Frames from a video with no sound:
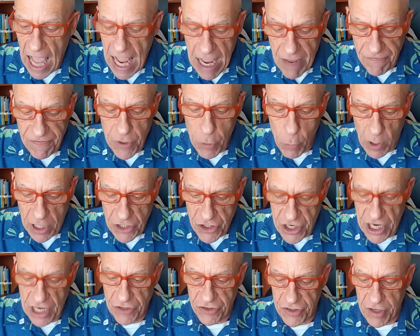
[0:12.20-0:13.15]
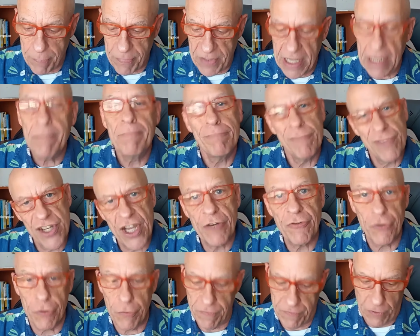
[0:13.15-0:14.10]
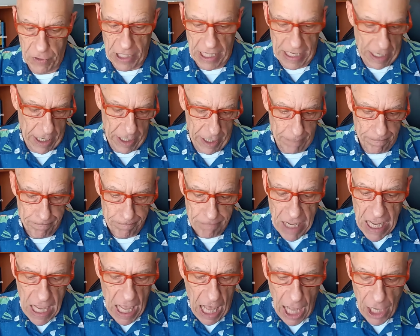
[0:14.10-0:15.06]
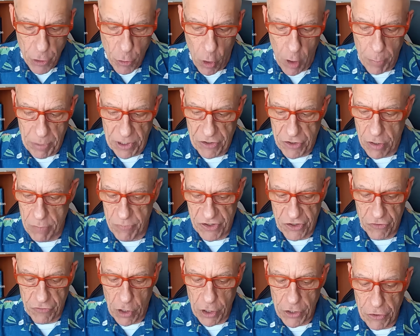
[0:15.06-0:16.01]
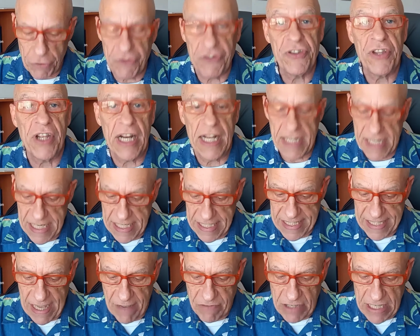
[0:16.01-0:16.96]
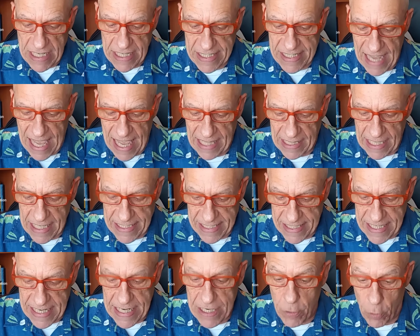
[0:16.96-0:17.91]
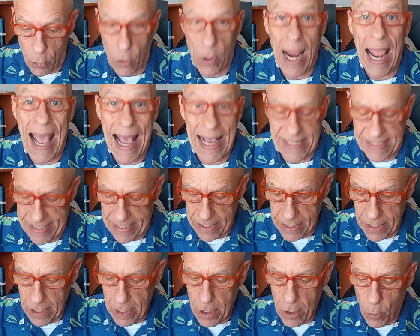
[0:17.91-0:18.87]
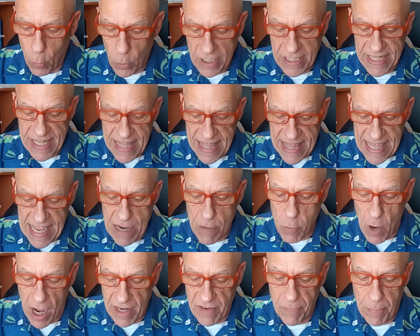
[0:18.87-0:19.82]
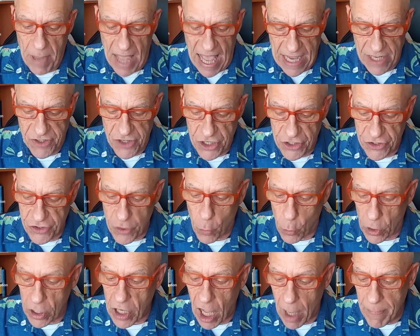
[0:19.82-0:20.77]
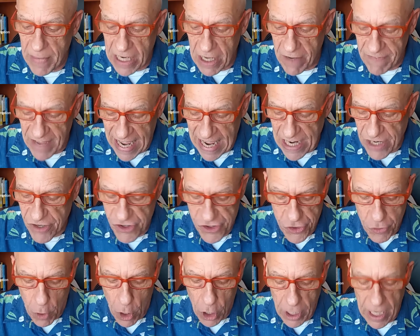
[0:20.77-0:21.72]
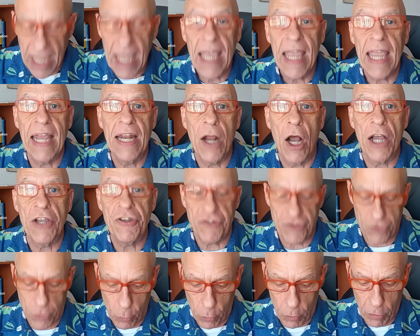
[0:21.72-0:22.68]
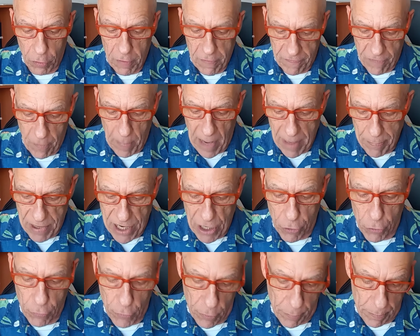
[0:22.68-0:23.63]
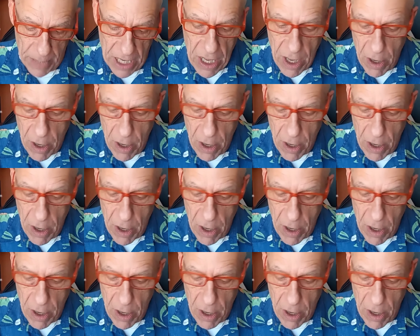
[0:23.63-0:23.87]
If you want to change something, shed truthful light on it. I grew up in terms of drug use in the 1970s. LSD, or acid, was the rite of passage or coming-of-age drug in high school for my peer group.